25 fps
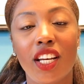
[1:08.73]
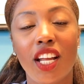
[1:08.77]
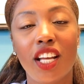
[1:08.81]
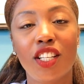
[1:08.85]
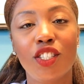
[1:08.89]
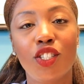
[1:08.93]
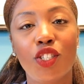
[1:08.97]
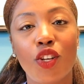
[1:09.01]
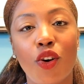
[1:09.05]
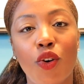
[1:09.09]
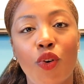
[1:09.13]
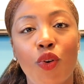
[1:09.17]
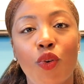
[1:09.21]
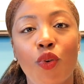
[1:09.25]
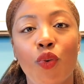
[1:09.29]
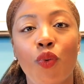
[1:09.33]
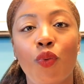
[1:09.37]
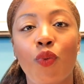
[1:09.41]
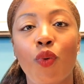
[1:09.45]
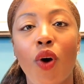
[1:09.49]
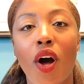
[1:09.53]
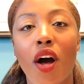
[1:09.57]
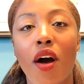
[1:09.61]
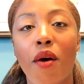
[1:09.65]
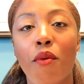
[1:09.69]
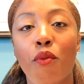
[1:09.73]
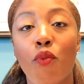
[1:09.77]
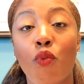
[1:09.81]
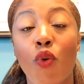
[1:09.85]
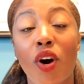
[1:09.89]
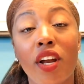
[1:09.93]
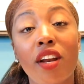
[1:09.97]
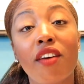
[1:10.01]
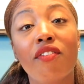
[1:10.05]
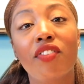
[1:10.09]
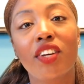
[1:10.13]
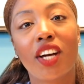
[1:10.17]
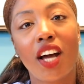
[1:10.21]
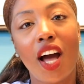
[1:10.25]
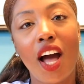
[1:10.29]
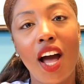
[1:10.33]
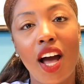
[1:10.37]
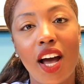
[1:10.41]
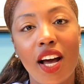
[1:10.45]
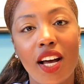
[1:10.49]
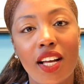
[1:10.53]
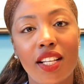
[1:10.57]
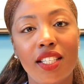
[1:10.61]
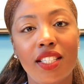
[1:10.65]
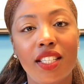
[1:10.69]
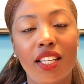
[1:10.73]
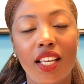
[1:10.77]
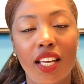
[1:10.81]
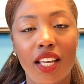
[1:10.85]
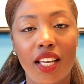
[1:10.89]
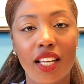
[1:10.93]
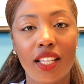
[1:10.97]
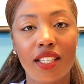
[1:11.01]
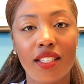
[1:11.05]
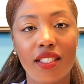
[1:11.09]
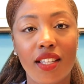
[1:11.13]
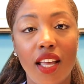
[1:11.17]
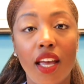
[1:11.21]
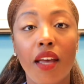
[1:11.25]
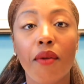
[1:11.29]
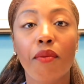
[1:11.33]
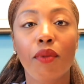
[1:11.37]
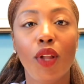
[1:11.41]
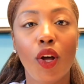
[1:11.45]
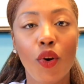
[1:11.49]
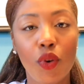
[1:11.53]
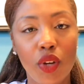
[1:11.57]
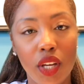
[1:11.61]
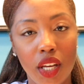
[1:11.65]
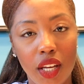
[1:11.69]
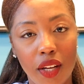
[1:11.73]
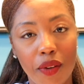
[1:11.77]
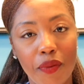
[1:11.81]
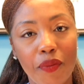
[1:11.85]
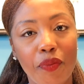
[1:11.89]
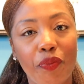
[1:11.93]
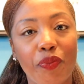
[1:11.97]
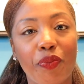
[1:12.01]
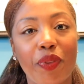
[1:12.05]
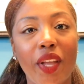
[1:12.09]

And so one of the gods is named Loki,